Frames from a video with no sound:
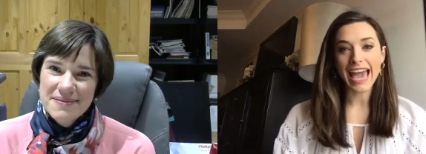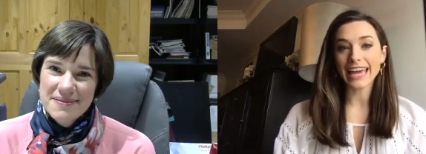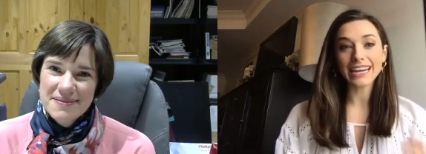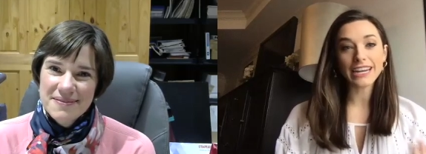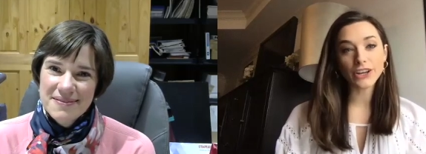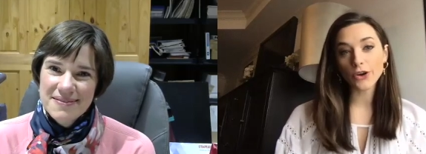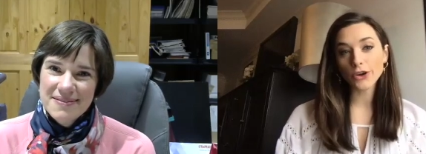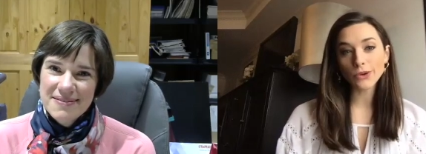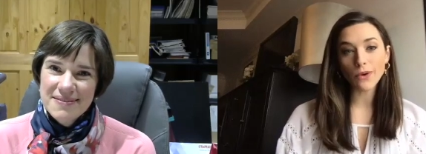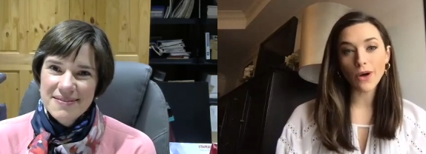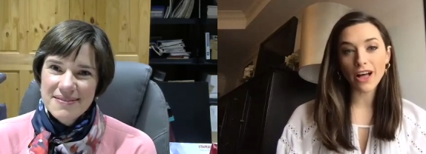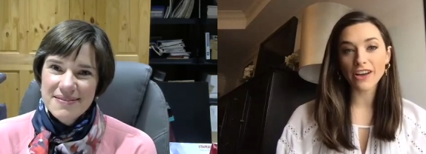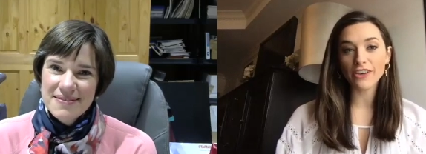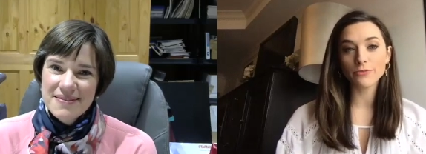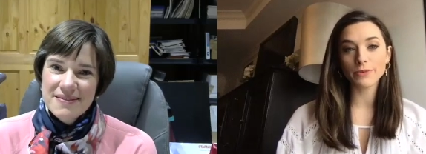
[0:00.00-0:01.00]
Speaker 1: And I know you
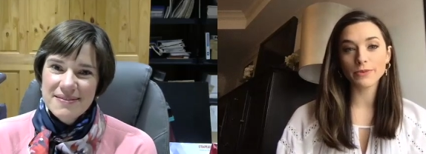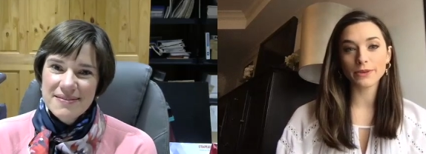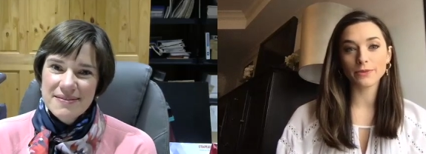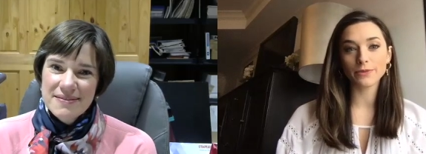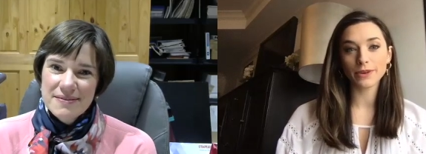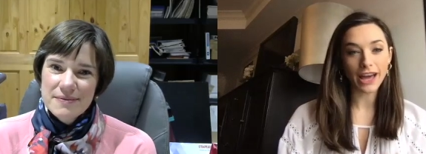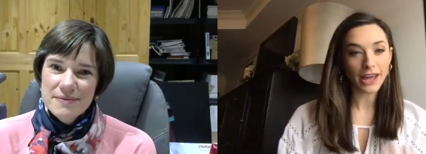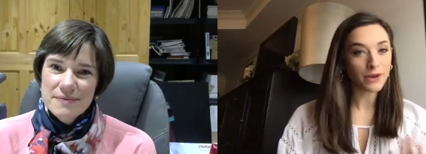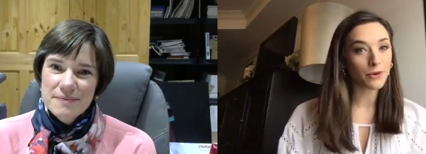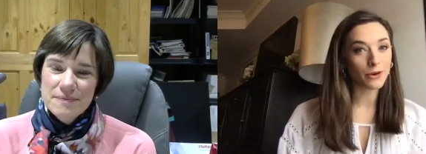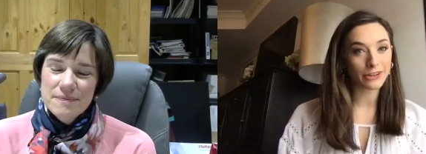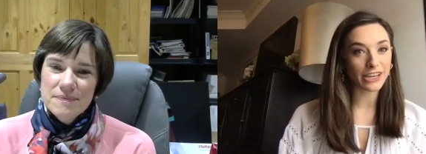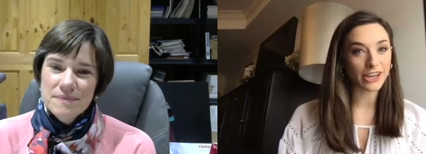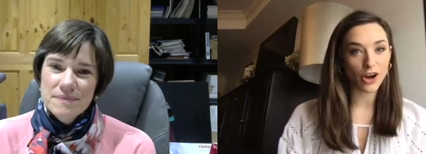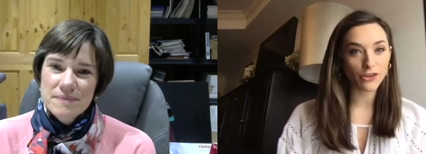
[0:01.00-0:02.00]
all have been kind of
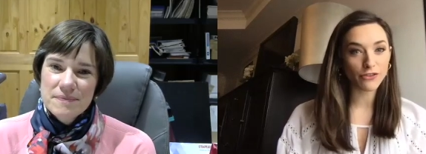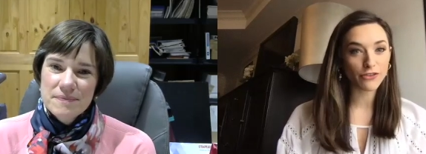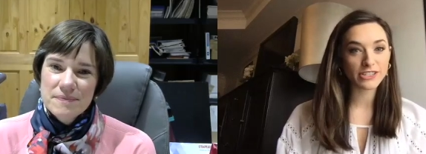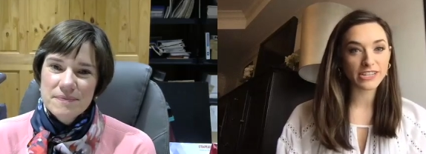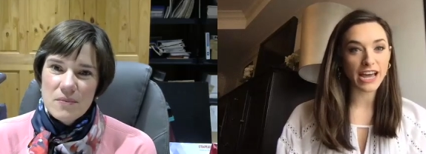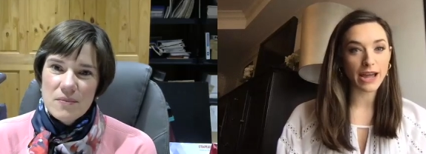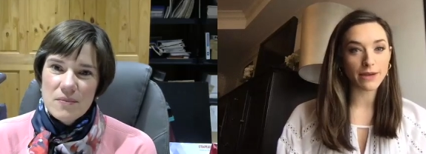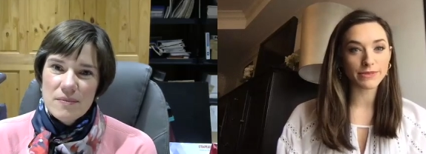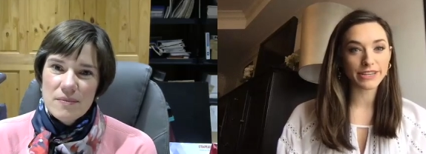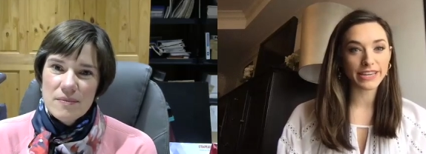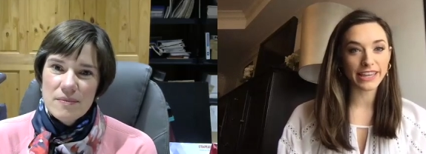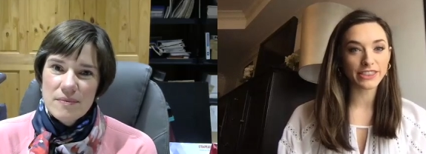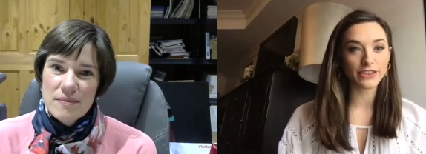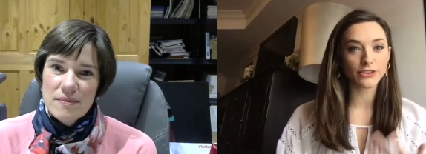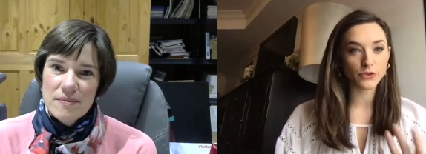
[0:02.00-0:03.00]
working overtime to
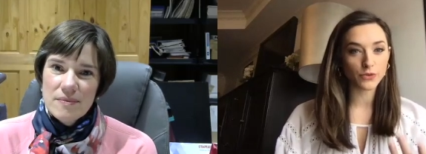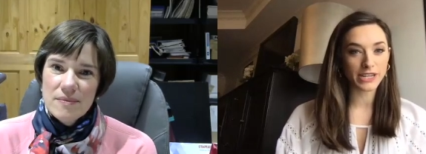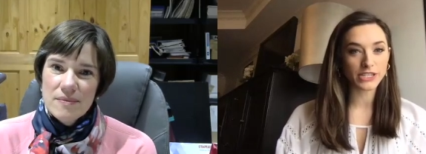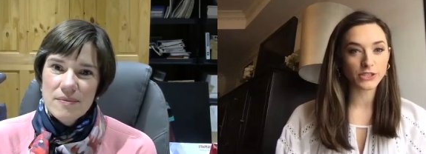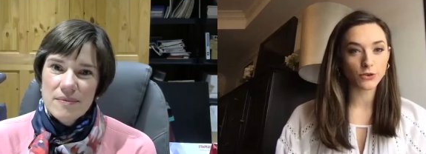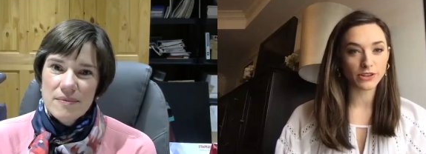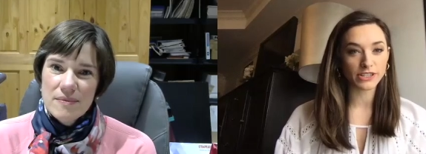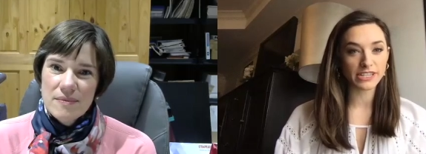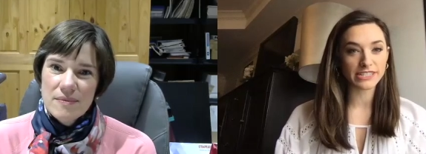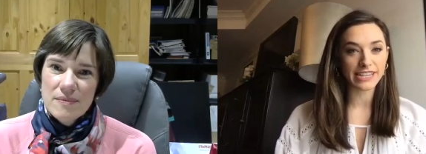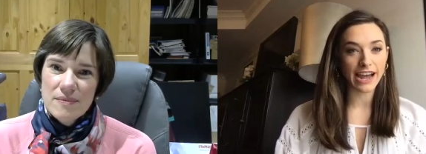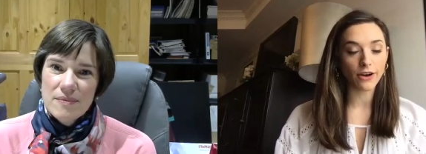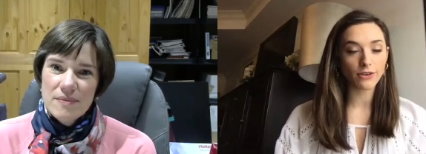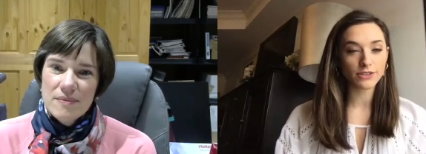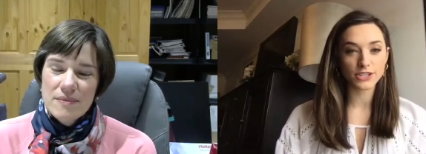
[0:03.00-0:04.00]
get those resources
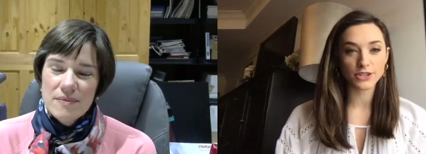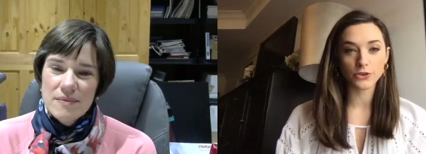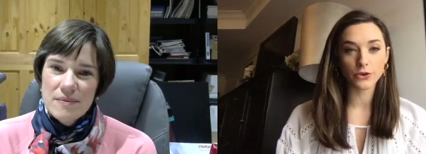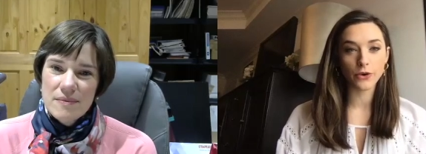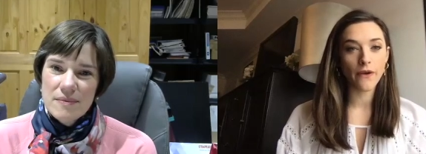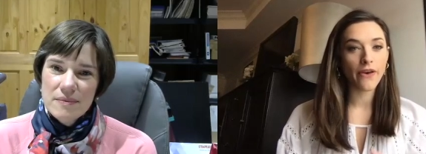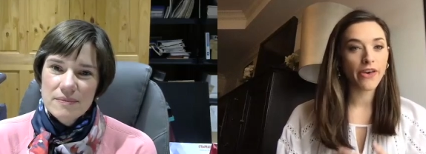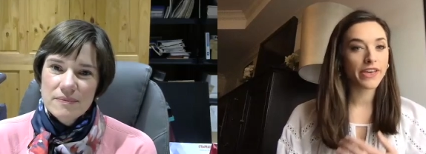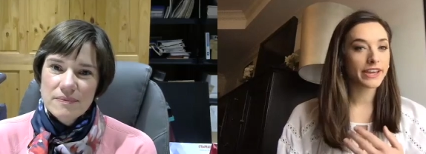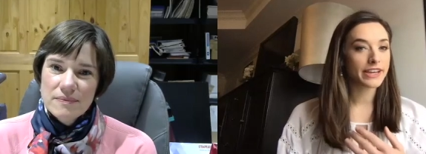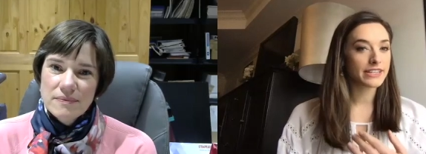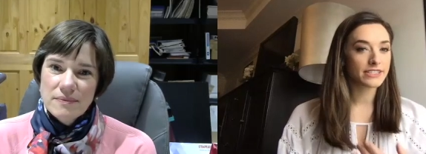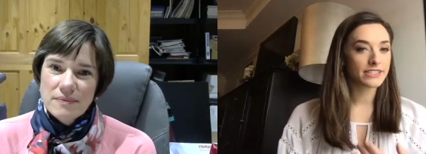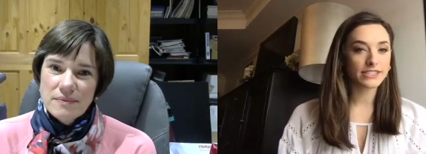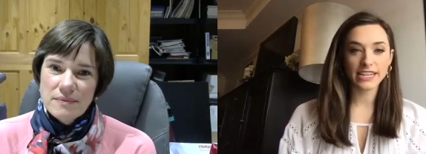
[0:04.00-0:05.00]
out to
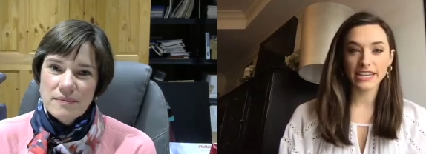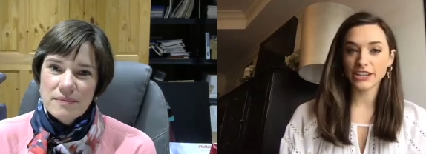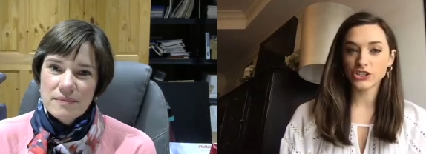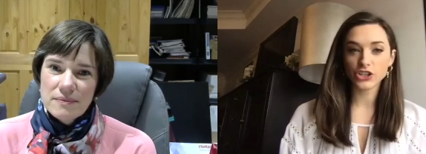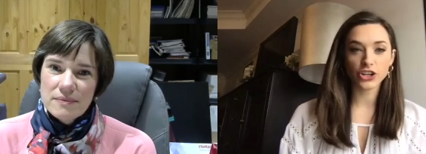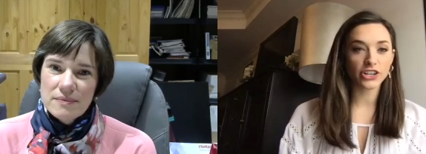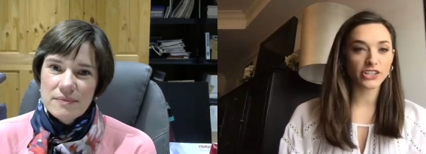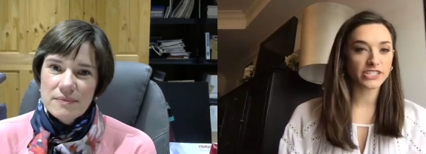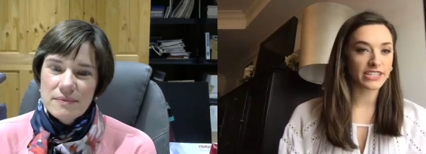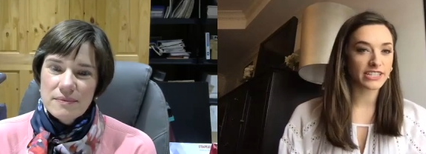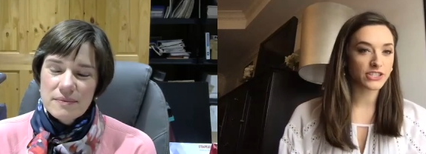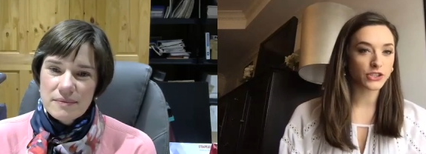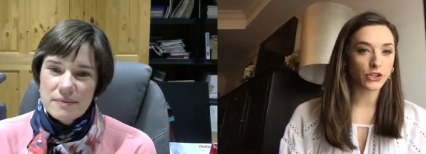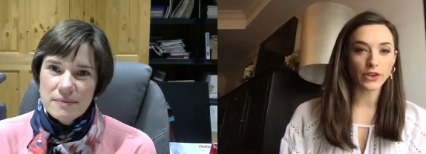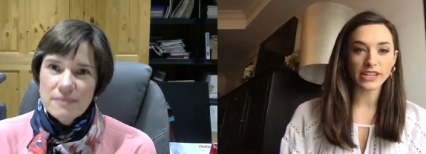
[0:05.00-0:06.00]
teachers
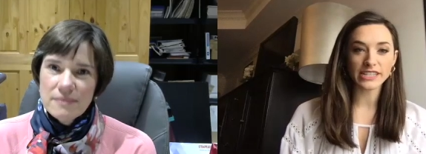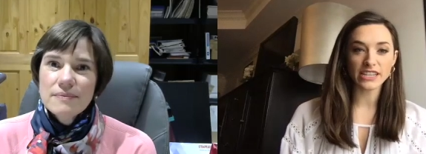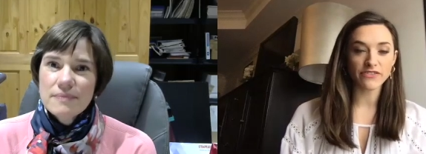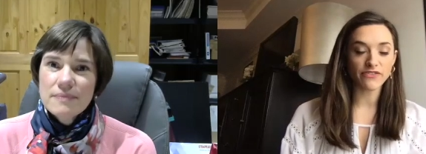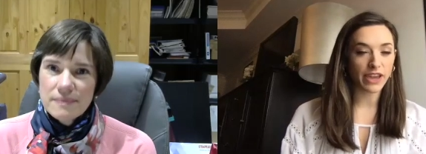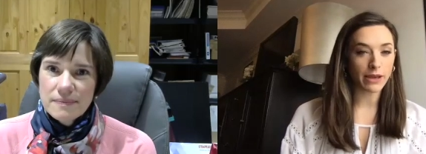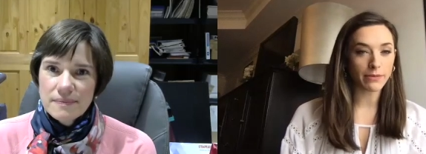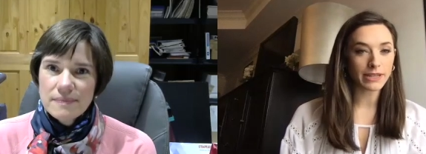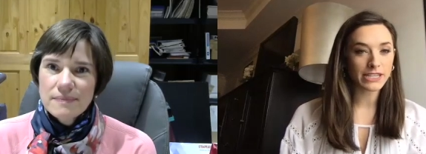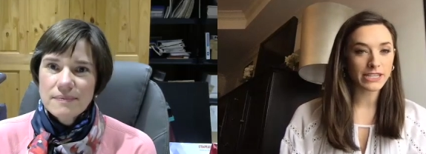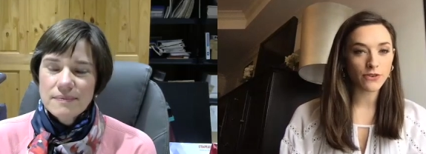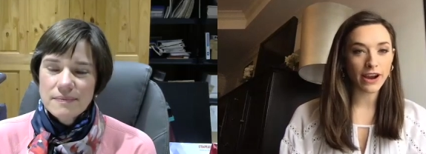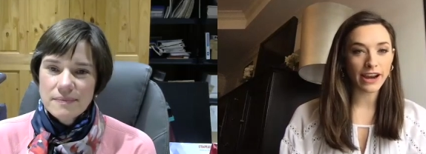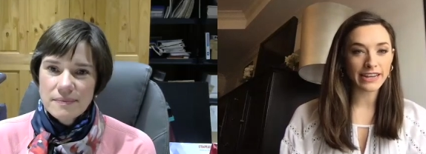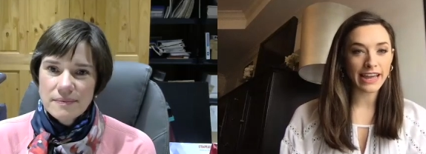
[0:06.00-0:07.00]
and students and
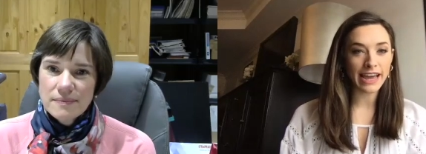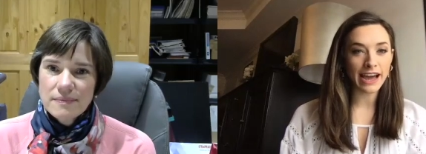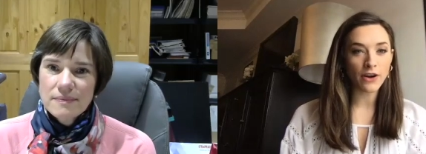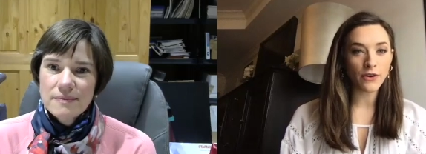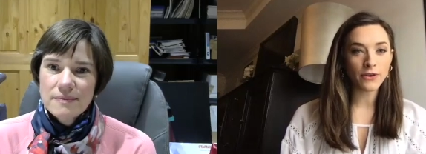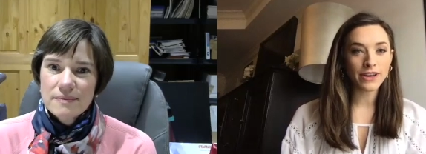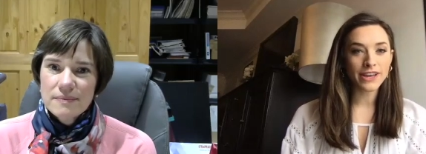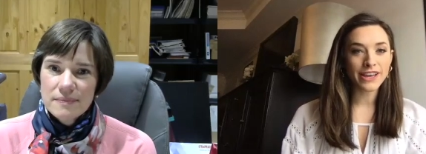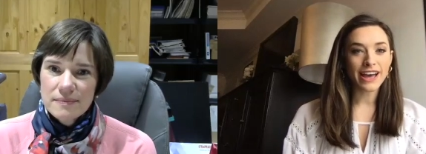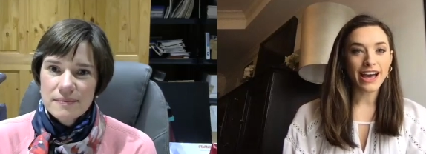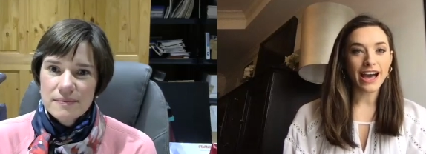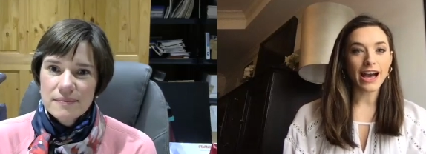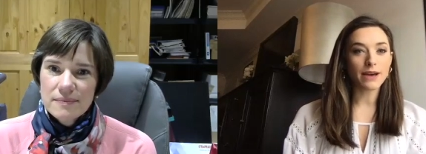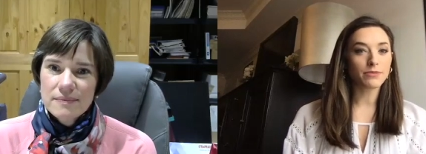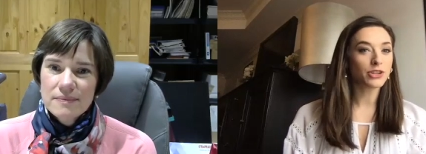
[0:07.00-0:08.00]
families right now.
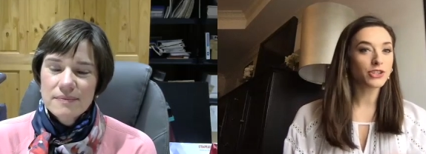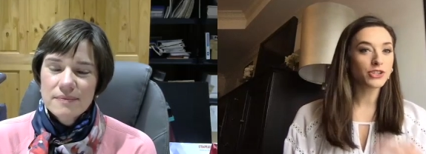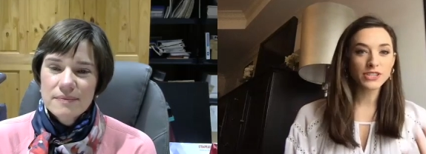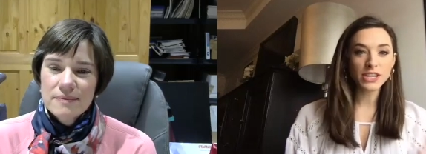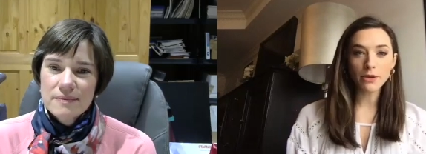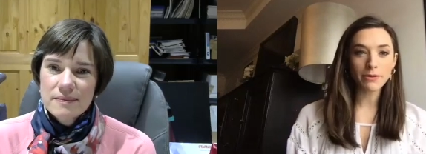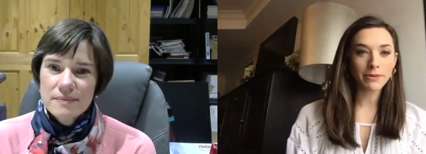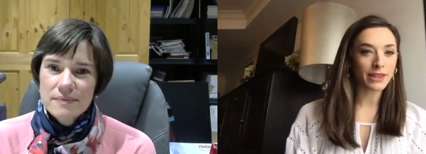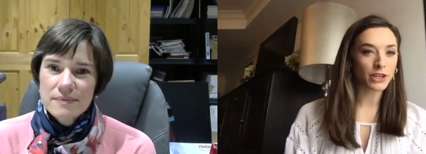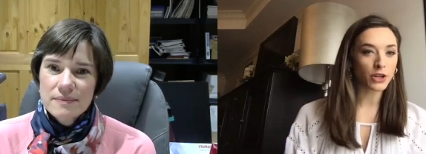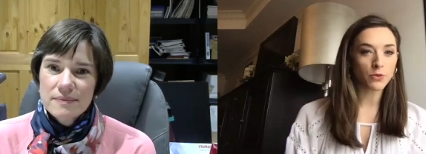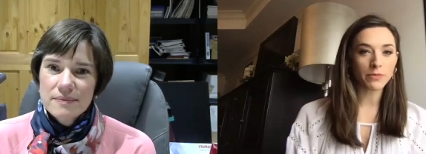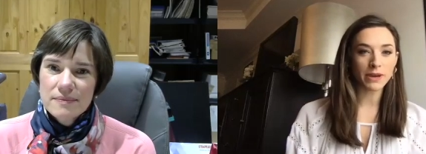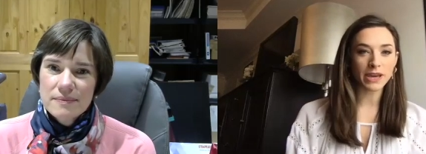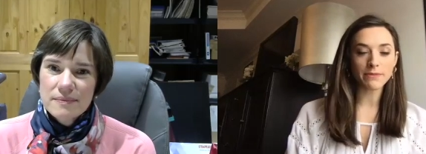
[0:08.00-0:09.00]
Uh, could you tell me a little bit